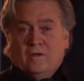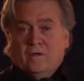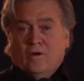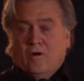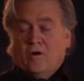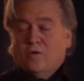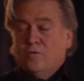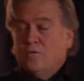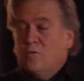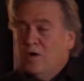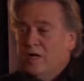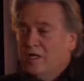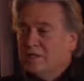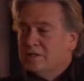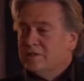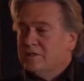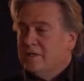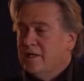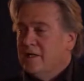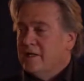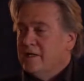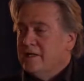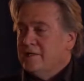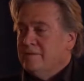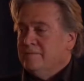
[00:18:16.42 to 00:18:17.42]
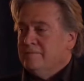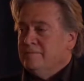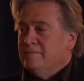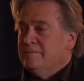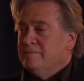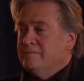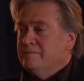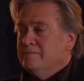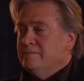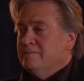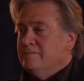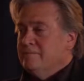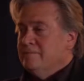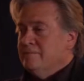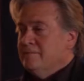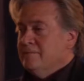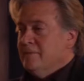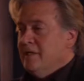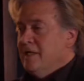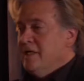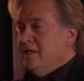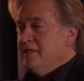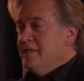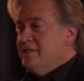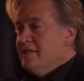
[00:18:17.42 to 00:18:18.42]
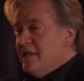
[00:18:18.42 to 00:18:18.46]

On Wednesday, in